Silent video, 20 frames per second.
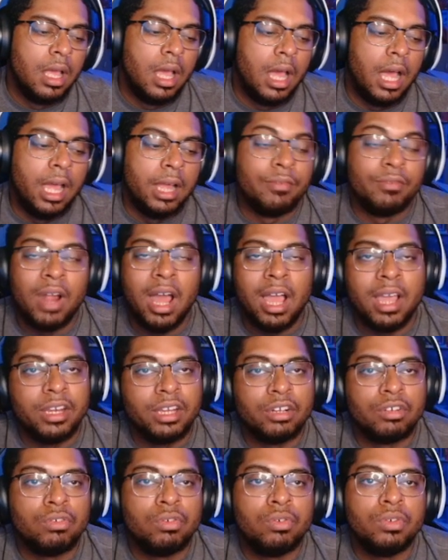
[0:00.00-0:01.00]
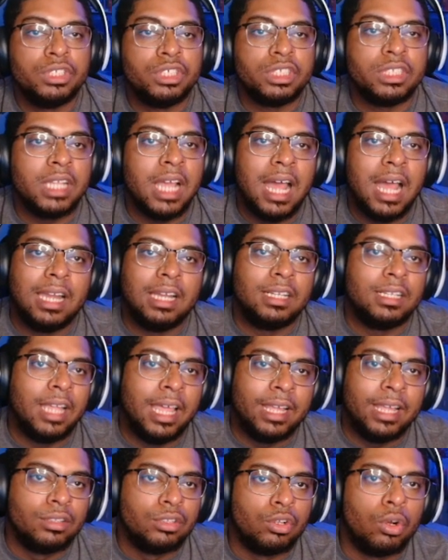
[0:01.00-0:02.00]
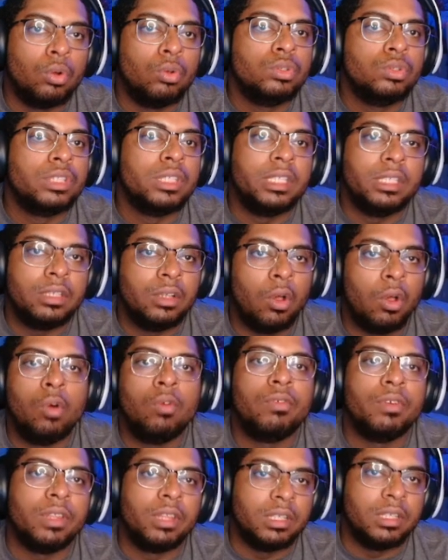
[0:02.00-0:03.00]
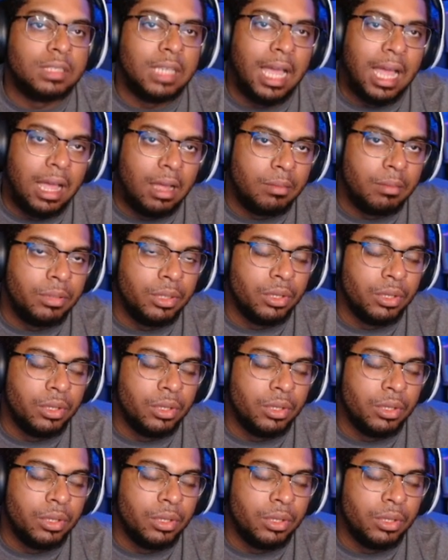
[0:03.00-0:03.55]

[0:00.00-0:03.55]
And Rocketandgroot just kind of like throws it over the top.